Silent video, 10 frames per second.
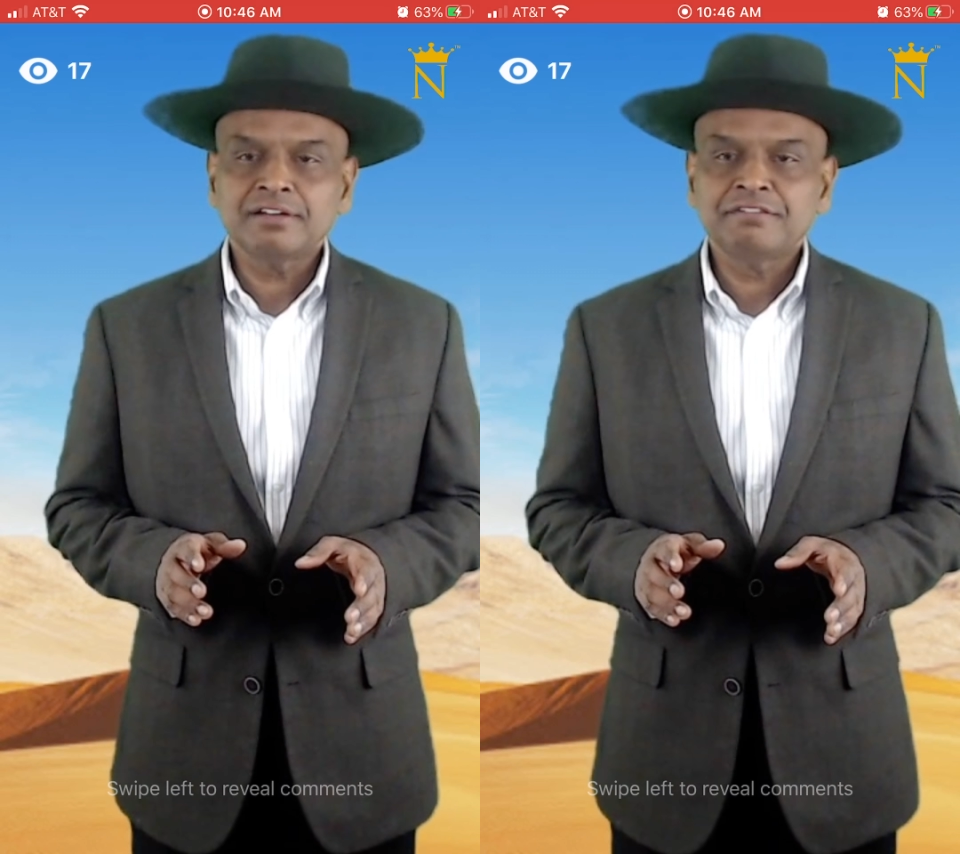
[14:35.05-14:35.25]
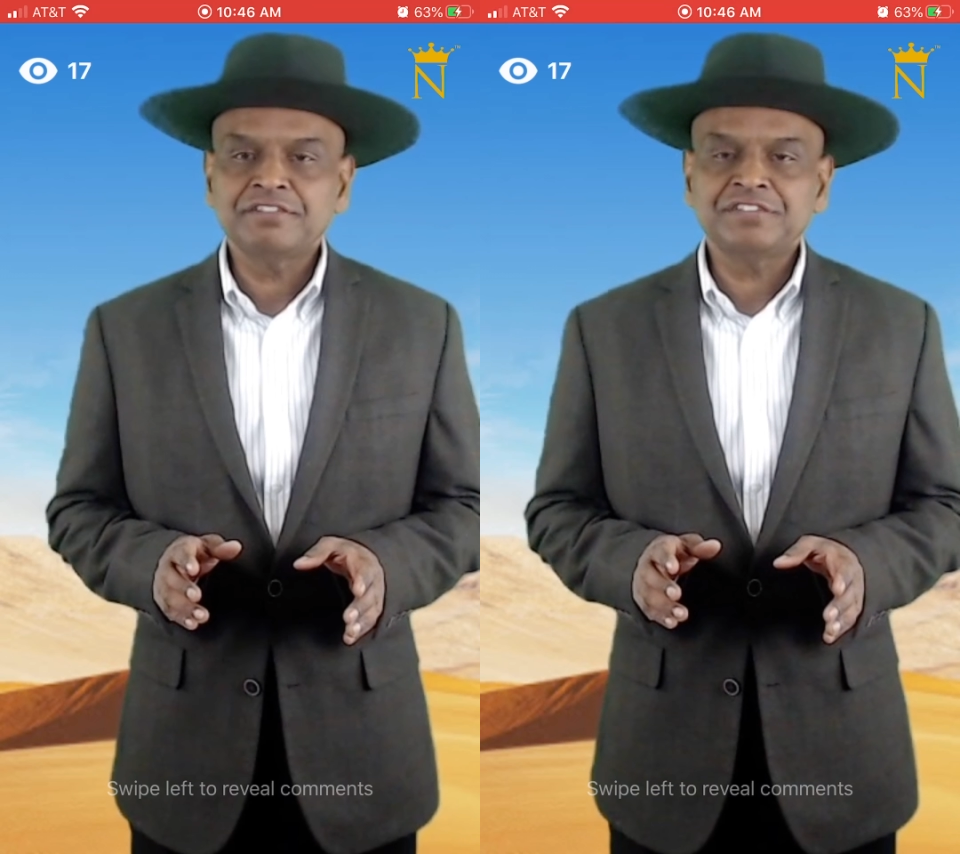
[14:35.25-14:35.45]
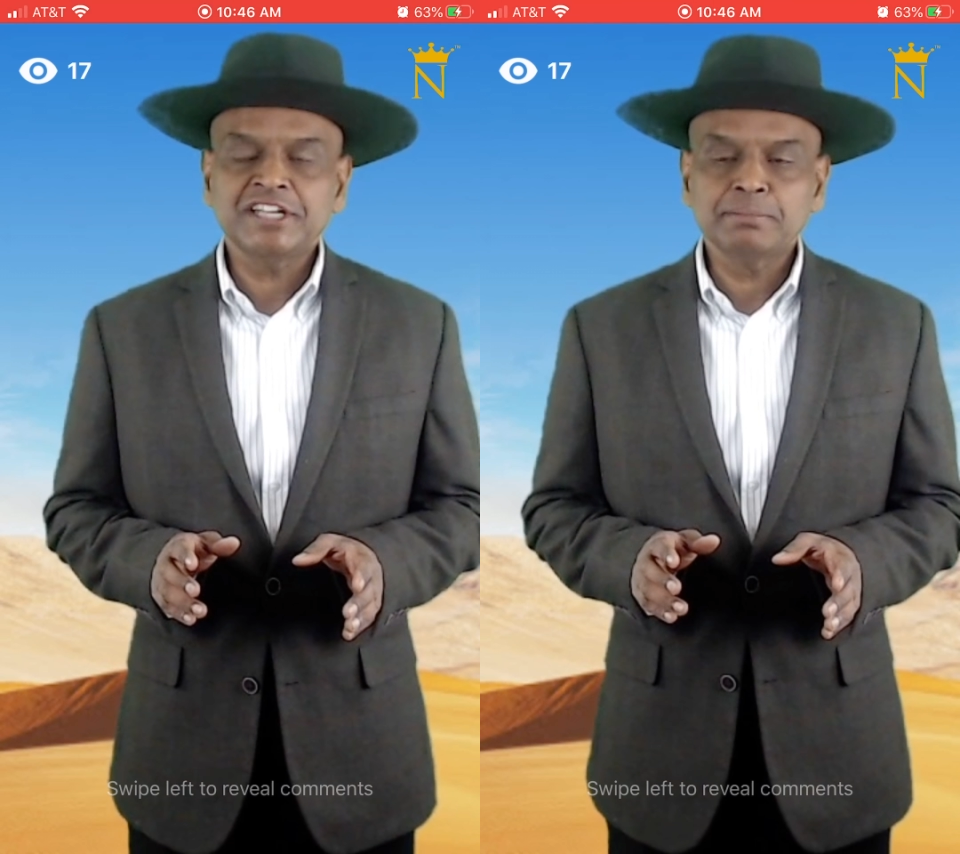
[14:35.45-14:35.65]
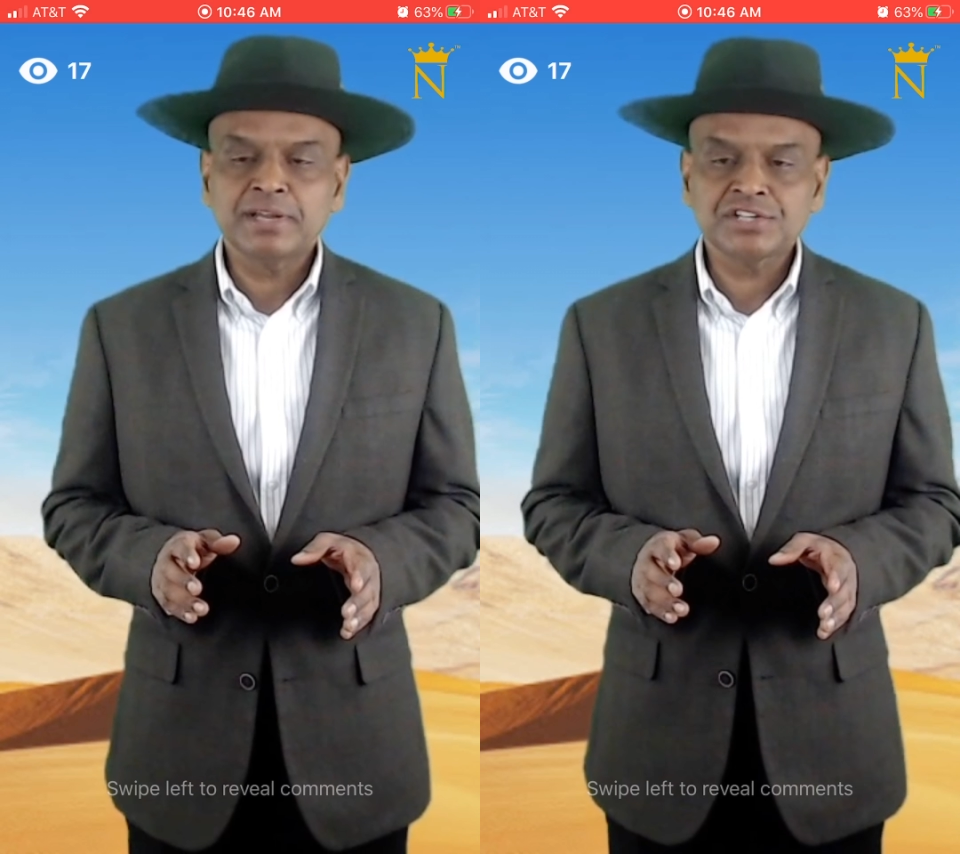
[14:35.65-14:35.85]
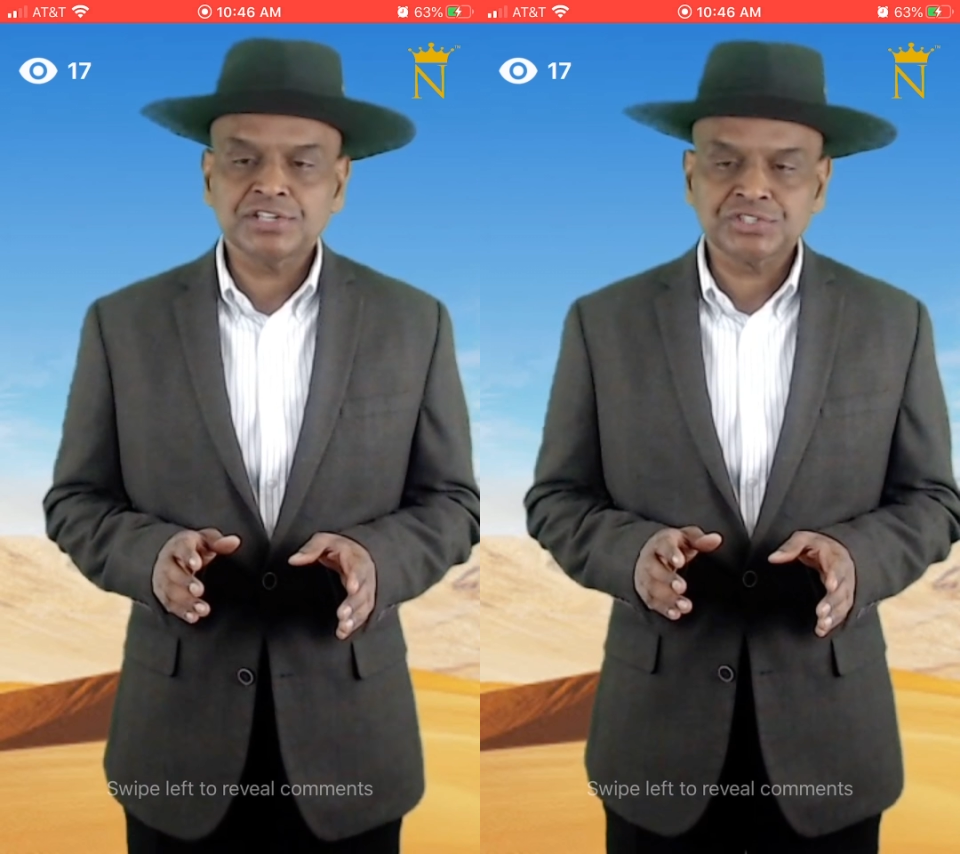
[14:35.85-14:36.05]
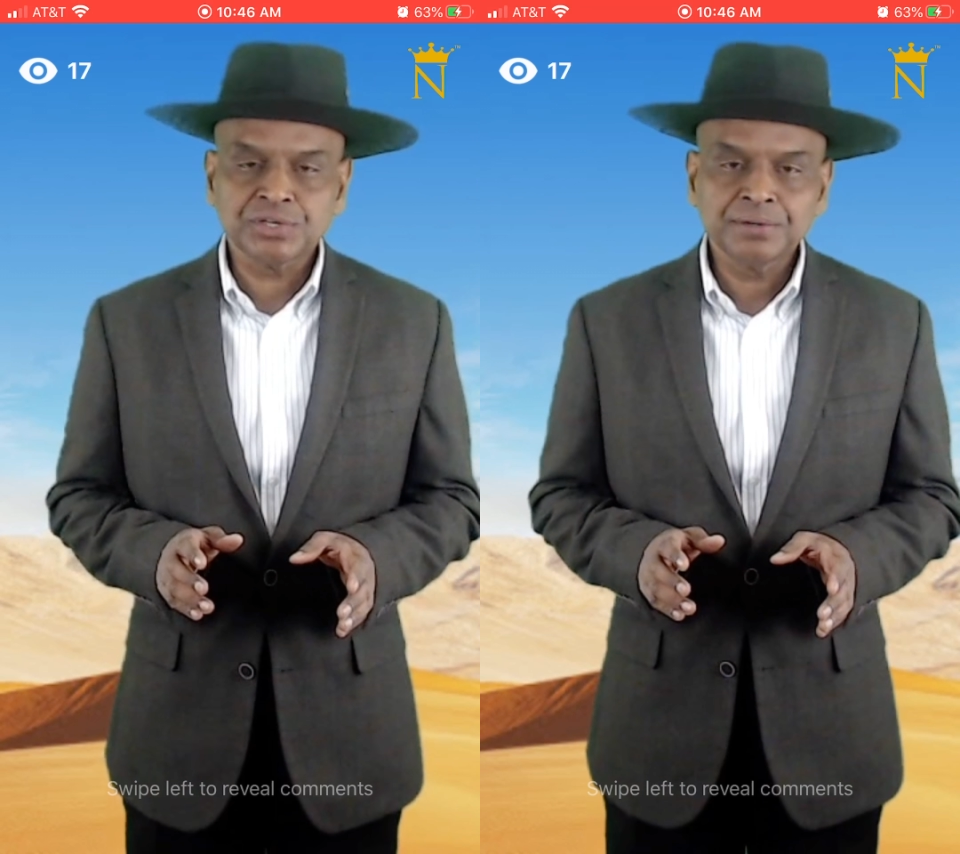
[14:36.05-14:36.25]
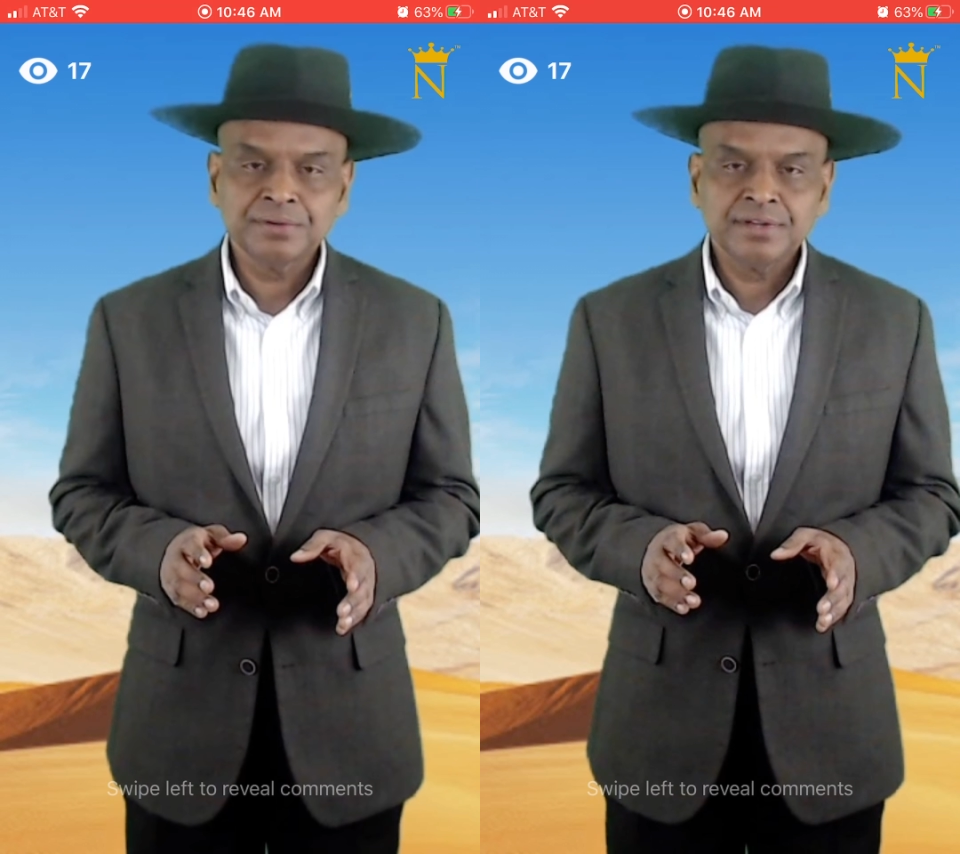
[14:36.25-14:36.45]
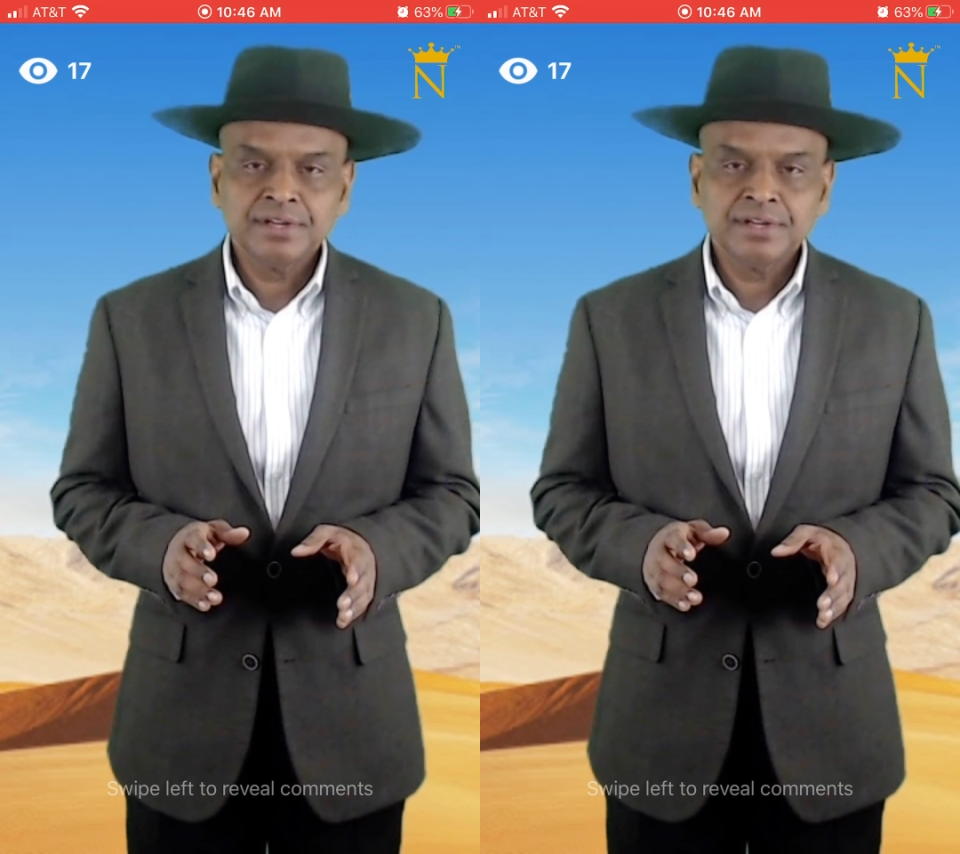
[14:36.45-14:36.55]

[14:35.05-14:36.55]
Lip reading: 15 minutes or so.